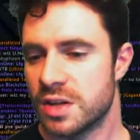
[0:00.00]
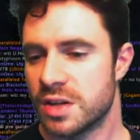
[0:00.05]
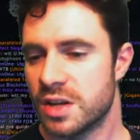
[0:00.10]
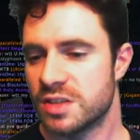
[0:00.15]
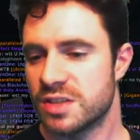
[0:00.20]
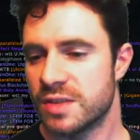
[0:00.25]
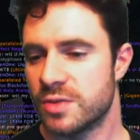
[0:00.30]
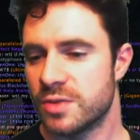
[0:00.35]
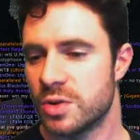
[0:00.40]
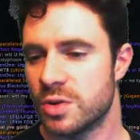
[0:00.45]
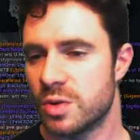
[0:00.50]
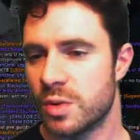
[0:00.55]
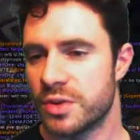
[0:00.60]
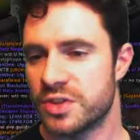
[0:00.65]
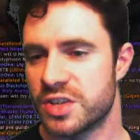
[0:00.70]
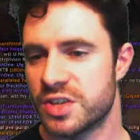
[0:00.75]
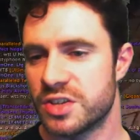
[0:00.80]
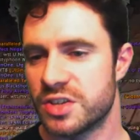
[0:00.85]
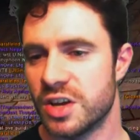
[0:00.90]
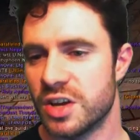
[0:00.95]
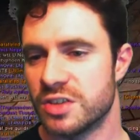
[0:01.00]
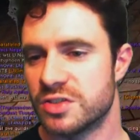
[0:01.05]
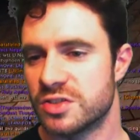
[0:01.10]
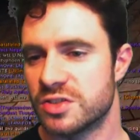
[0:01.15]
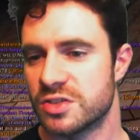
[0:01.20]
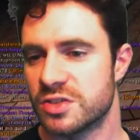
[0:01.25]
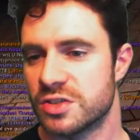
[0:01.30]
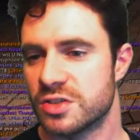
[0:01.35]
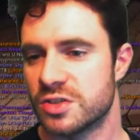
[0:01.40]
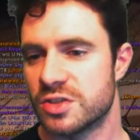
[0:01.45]
Let's have a look what this
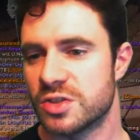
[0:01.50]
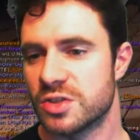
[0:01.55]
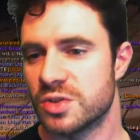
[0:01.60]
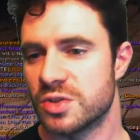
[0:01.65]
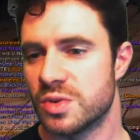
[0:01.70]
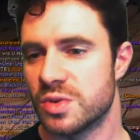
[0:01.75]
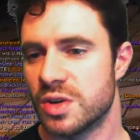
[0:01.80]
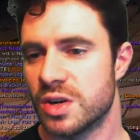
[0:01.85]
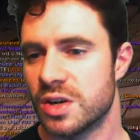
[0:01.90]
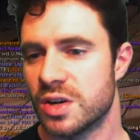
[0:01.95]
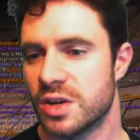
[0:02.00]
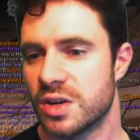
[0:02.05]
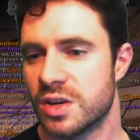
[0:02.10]
does to